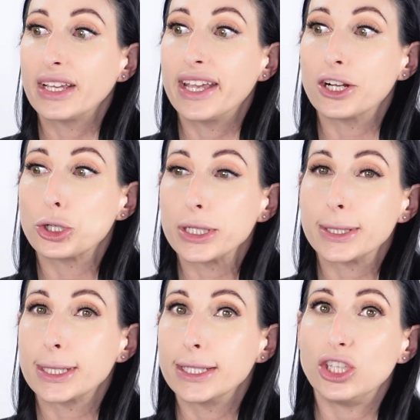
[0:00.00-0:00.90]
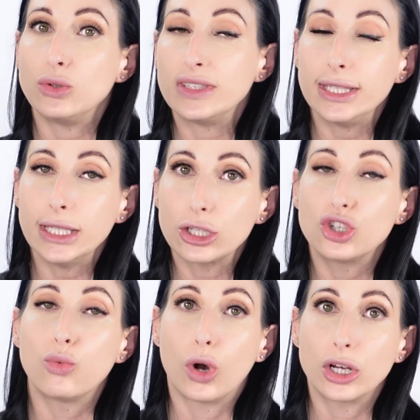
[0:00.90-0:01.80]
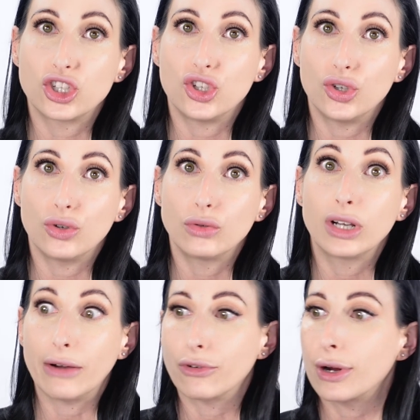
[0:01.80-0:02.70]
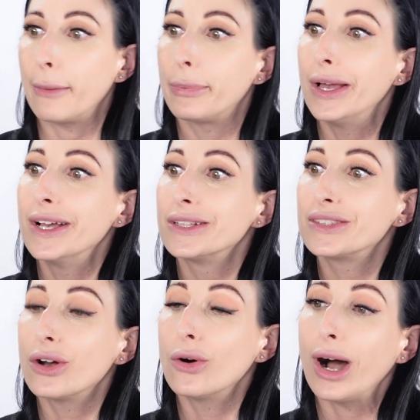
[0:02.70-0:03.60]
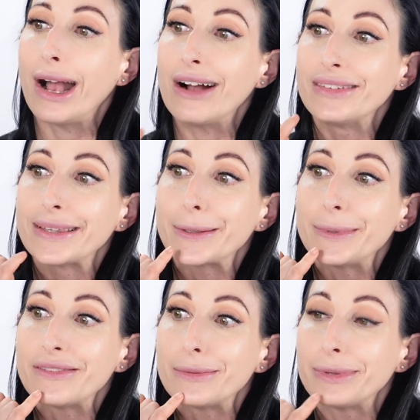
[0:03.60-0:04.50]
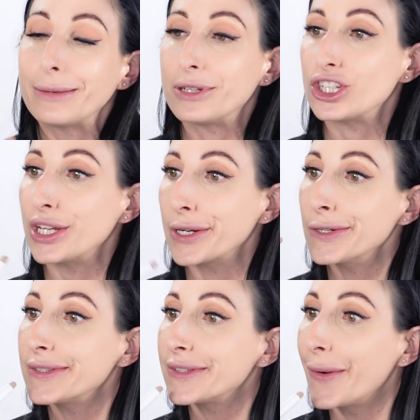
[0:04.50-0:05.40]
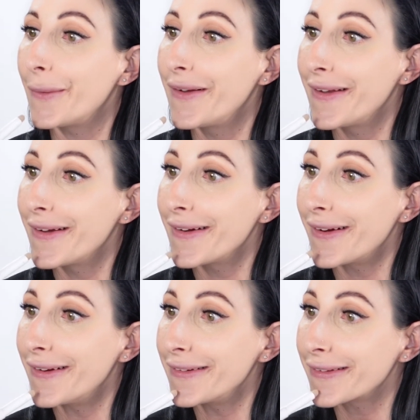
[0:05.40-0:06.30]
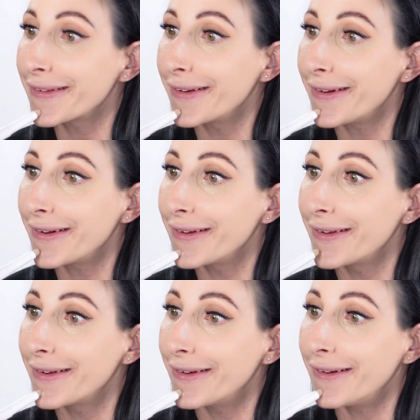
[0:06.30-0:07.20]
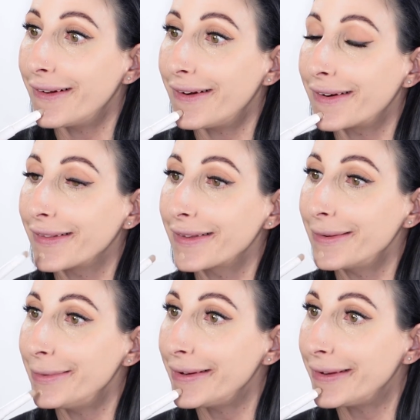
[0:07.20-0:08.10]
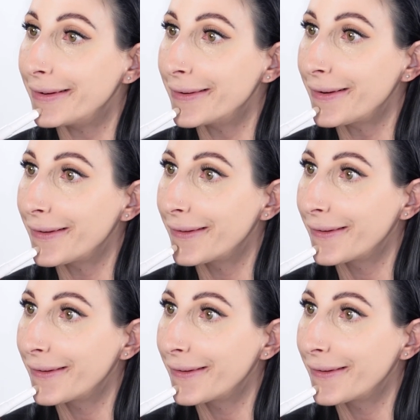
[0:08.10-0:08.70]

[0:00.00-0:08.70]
characteristics that you see that you want to cover up. So I have a little bit of a blemish here, so I'm just gonna add a little bit here.